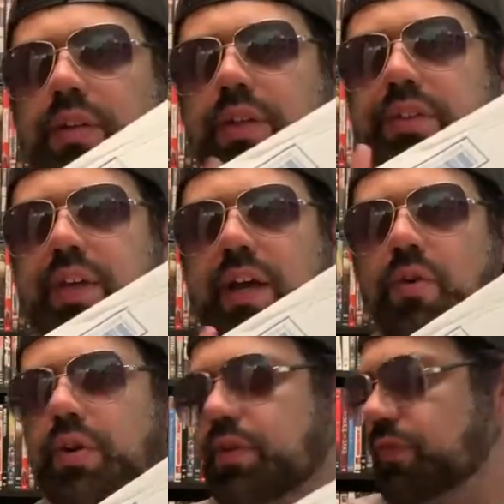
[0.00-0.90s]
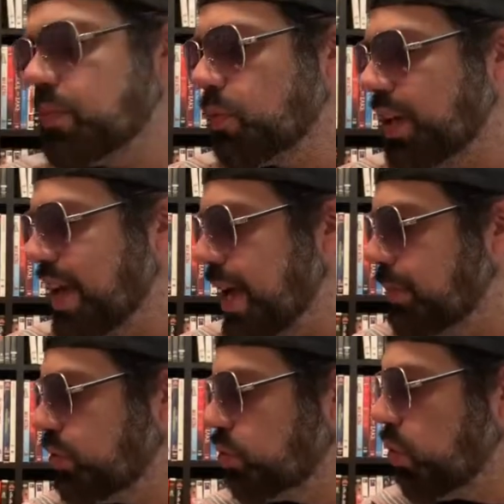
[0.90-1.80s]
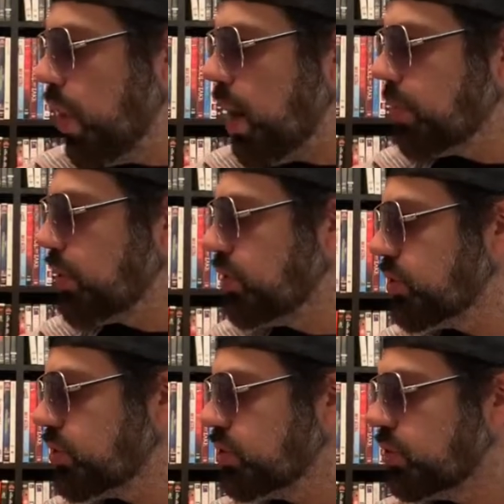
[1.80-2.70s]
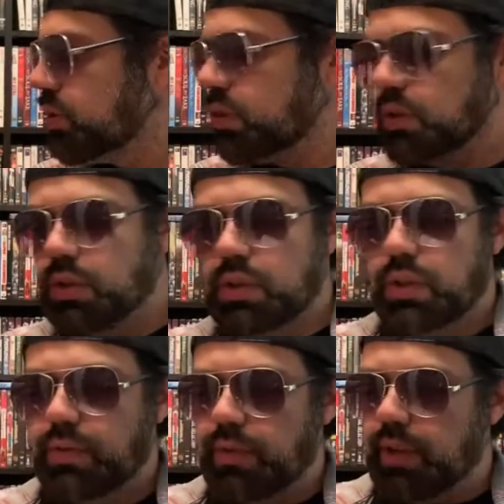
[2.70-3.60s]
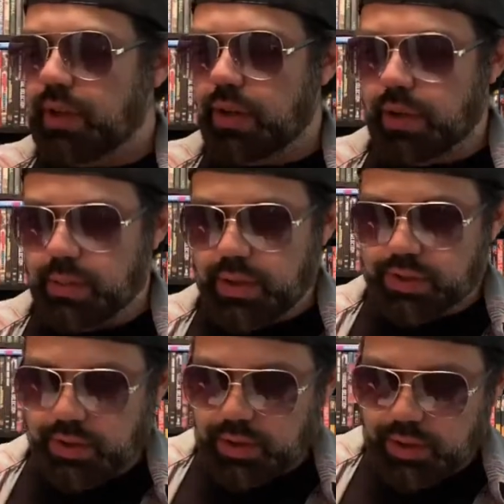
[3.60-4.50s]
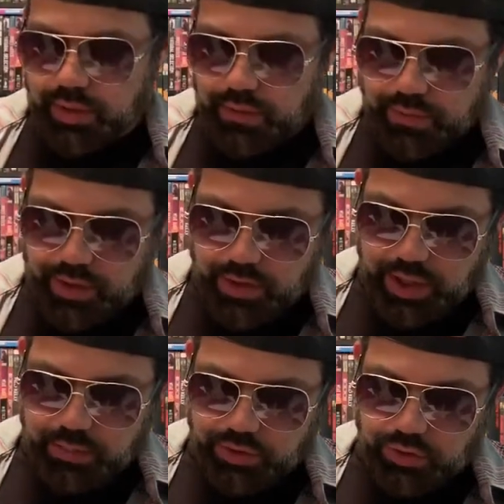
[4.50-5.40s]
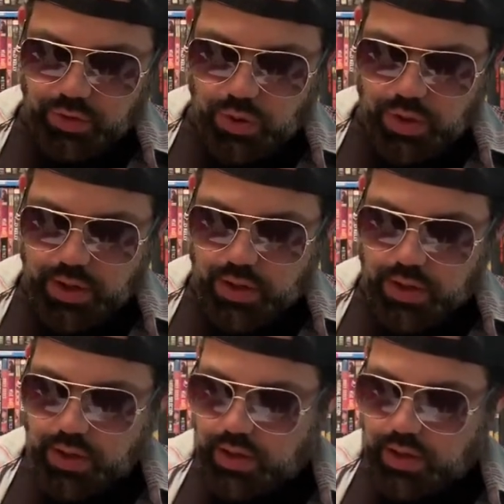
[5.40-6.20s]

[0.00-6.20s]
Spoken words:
This I ordered from Game Swappers. It's a video game store.